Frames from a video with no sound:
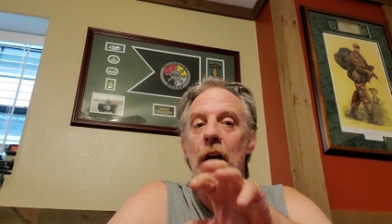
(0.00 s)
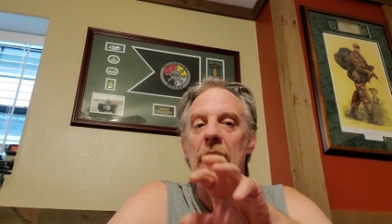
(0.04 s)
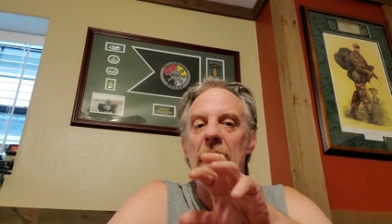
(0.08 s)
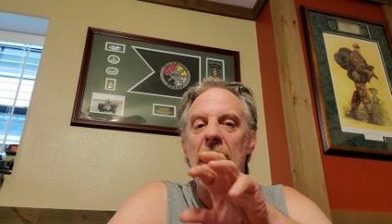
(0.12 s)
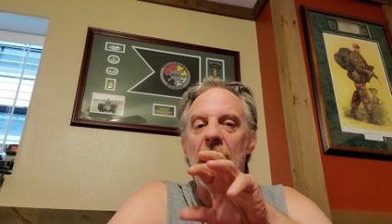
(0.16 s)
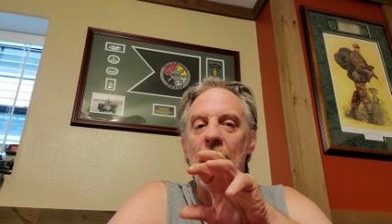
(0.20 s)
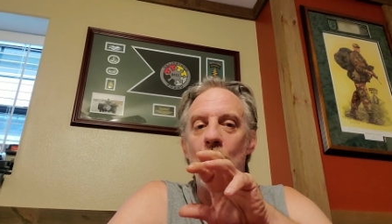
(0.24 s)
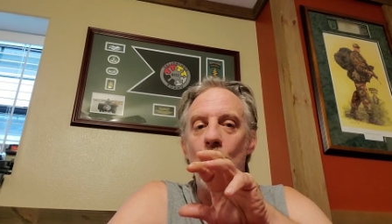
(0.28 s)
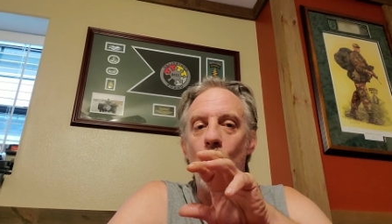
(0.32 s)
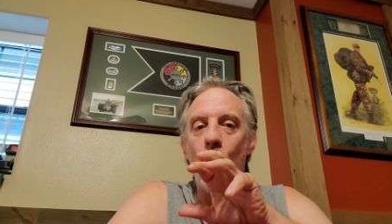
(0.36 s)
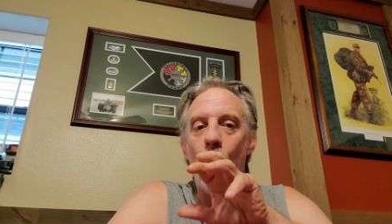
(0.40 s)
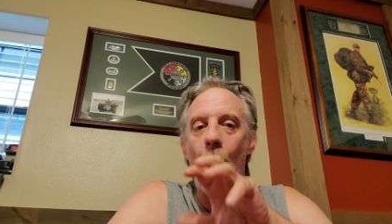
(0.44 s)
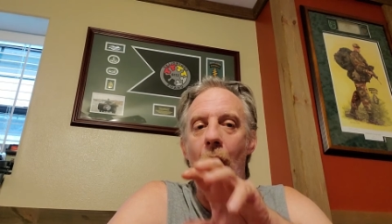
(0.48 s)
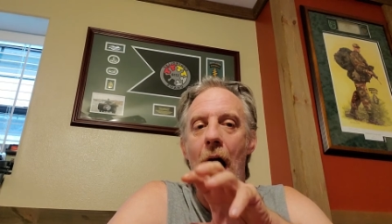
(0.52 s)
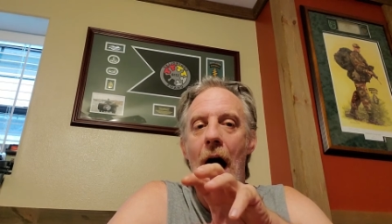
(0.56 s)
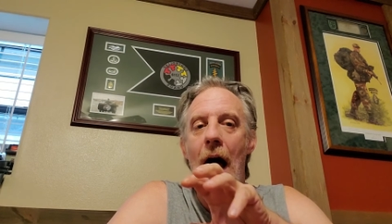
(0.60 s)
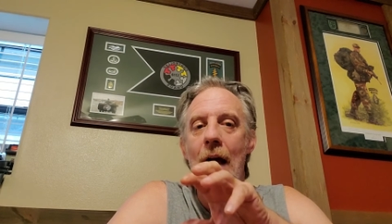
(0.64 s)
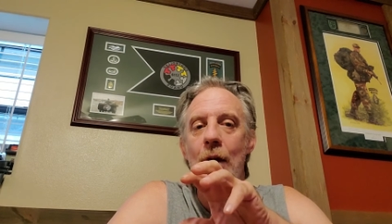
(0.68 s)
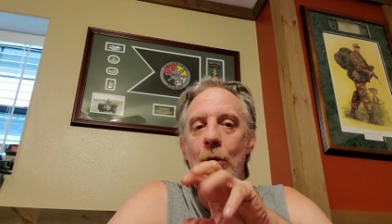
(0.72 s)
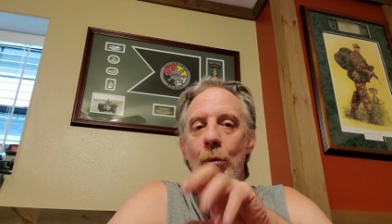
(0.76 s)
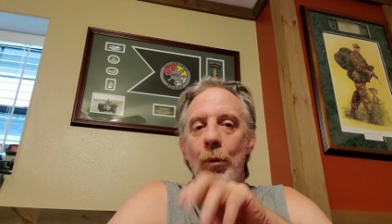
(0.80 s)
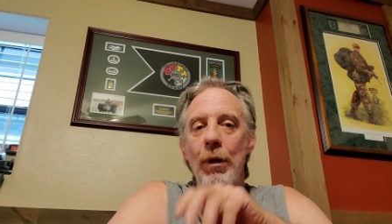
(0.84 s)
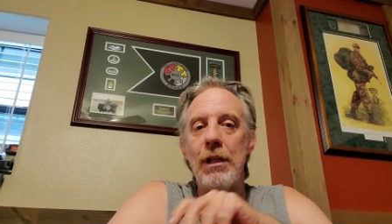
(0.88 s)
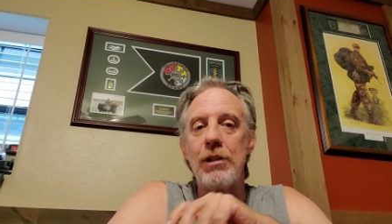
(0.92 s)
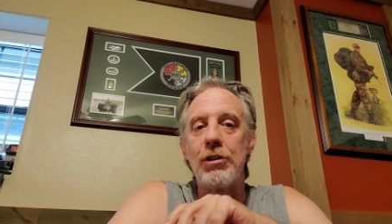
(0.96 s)
and why
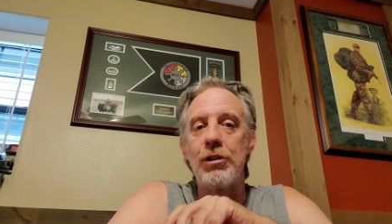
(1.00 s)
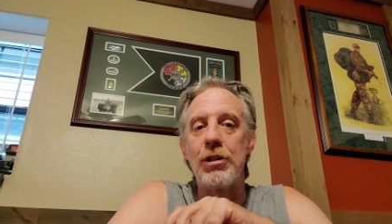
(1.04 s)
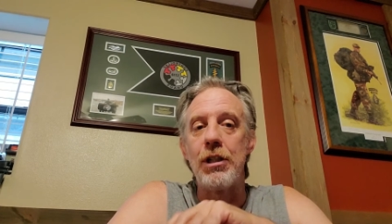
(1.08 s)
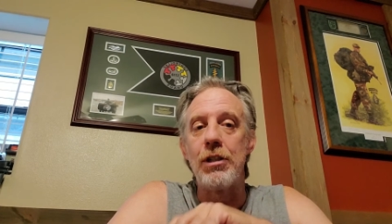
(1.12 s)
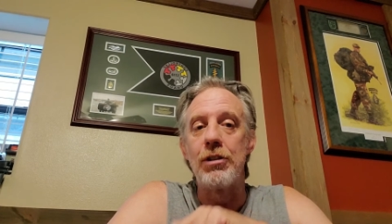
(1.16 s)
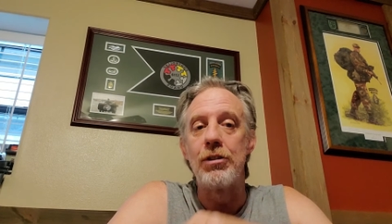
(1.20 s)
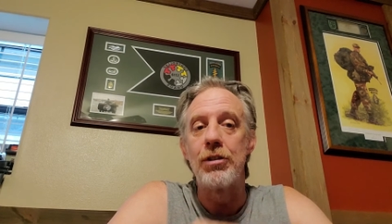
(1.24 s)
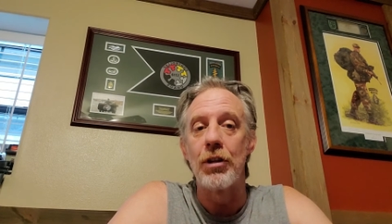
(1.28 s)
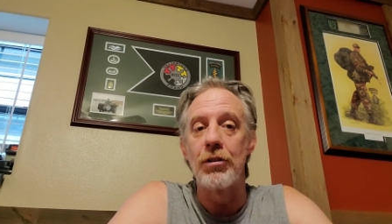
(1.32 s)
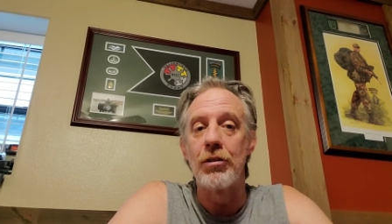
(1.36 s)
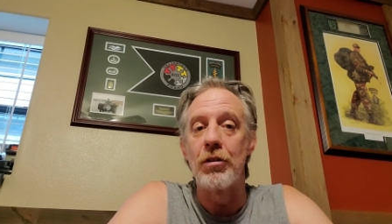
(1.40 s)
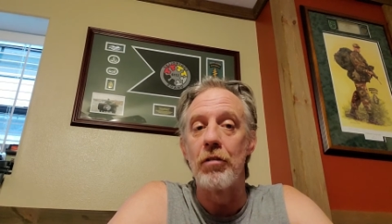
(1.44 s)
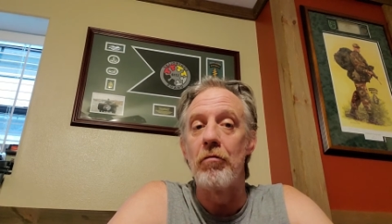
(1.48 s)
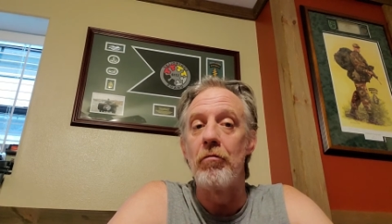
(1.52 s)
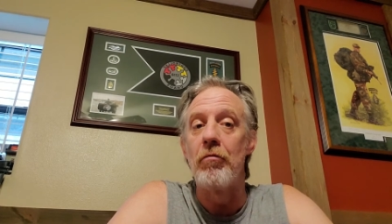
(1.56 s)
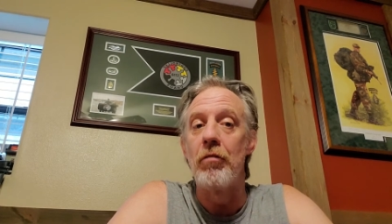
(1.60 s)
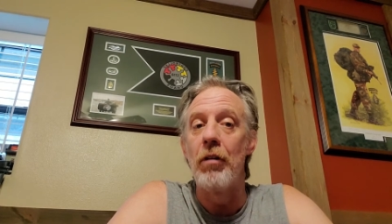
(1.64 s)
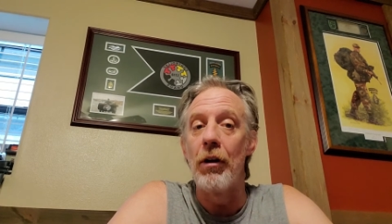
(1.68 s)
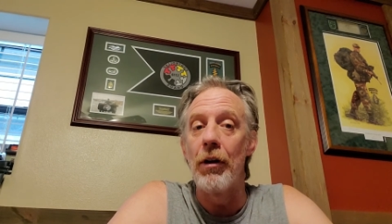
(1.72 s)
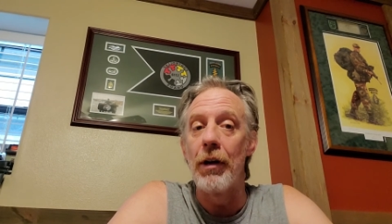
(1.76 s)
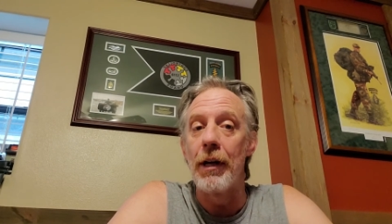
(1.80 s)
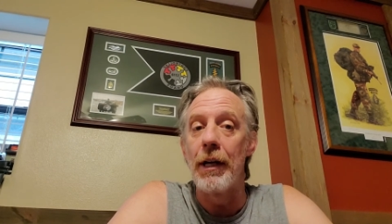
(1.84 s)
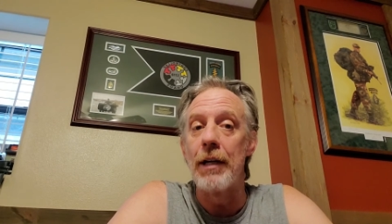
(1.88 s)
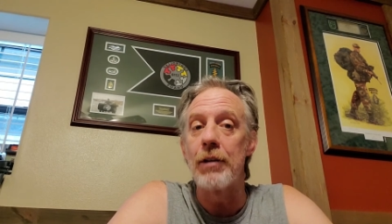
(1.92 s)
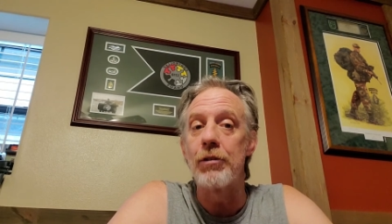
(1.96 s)
we see such a
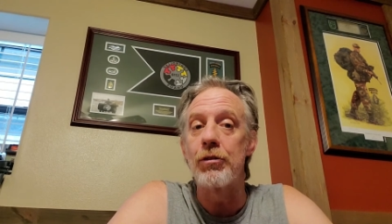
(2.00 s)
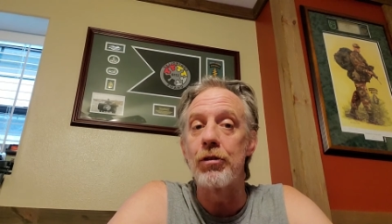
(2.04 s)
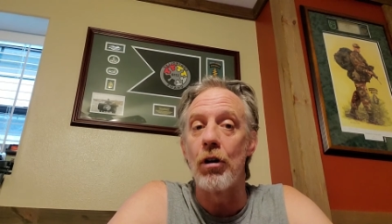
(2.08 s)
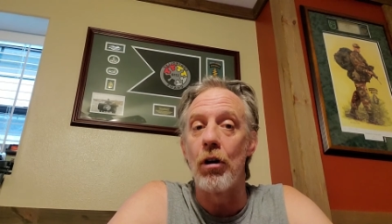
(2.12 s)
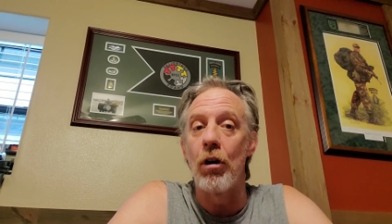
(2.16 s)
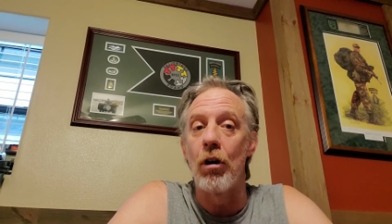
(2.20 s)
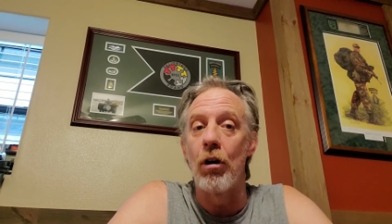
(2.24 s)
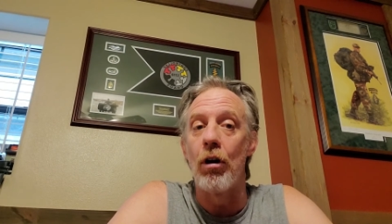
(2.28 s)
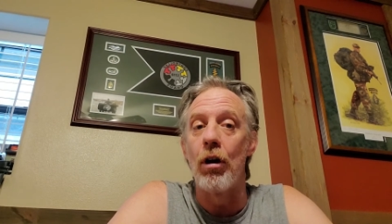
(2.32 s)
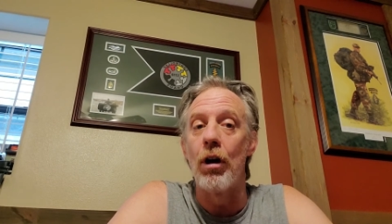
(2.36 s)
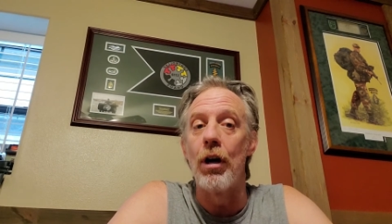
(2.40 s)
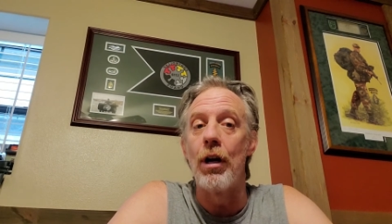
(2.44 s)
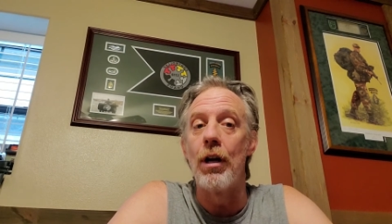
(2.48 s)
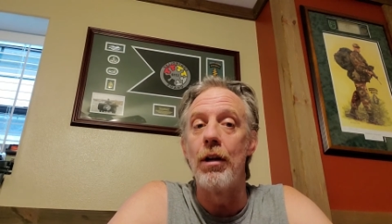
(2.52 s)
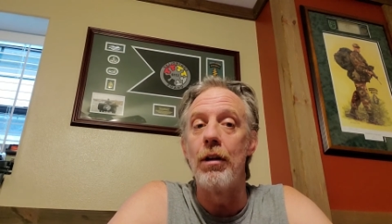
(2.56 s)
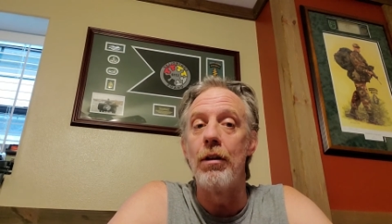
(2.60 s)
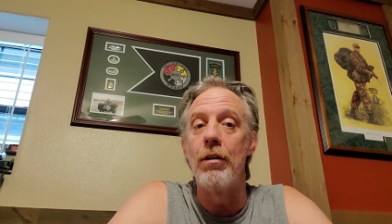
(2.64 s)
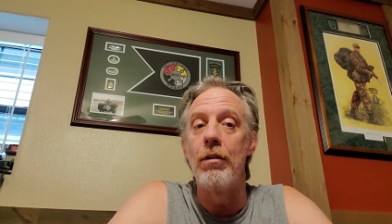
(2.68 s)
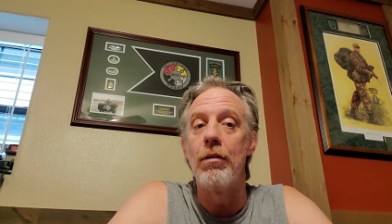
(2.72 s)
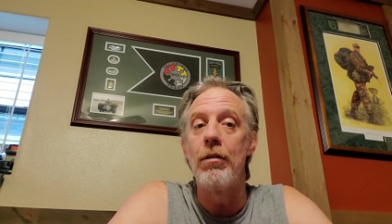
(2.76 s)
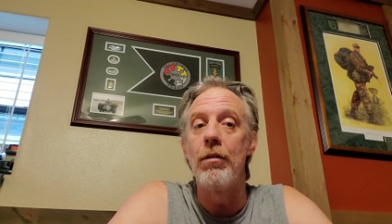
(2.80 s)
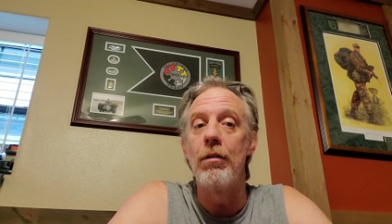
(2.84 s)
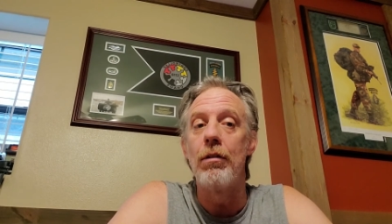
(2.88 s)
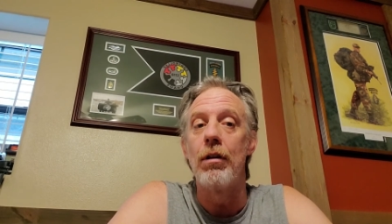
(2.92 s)
variance on